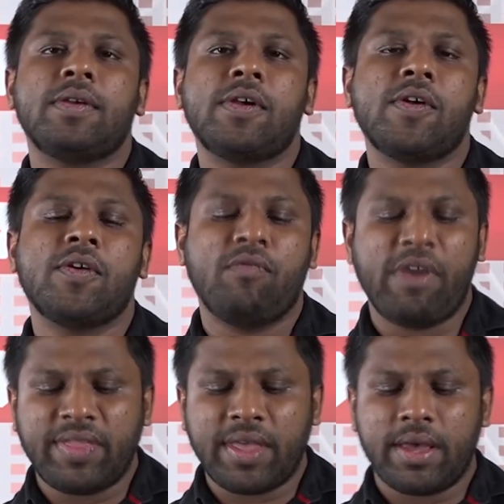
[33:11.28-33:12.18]

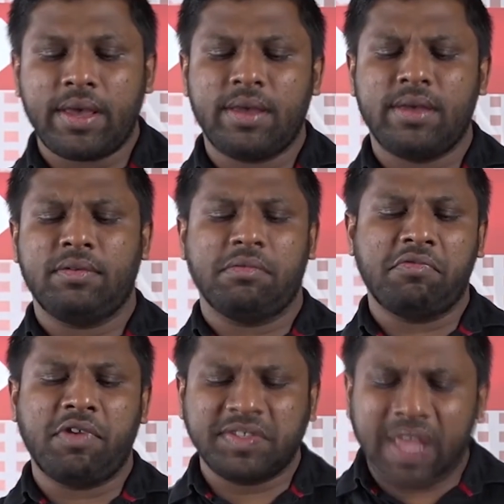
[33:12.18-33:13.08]
Whether
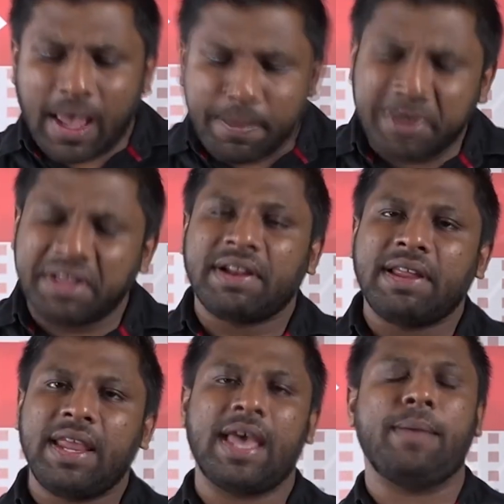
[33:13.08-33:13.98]
what's really
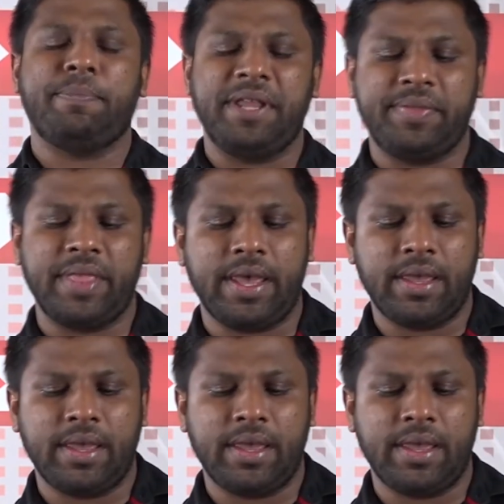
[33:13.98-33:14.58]
happening there,